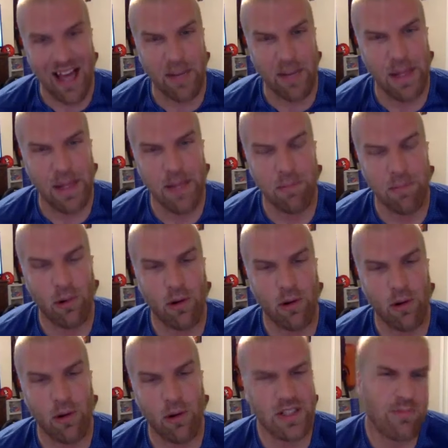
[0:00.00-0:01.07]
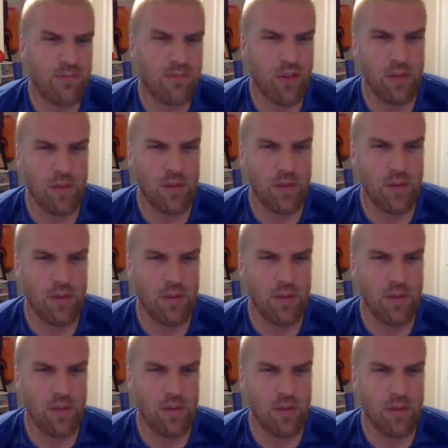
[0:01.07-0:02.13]
of people, just from the
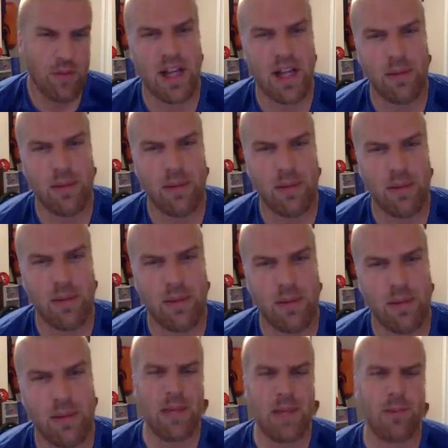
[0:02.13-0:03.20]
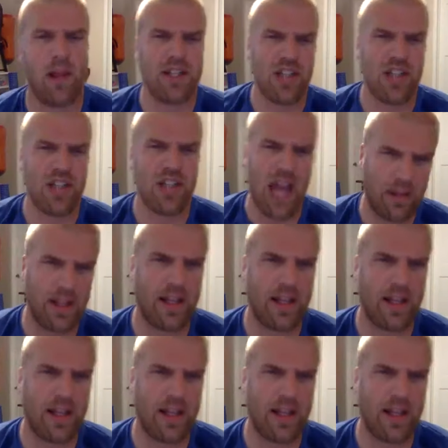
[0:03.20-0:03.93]
discussion I'm getting, people I chaplain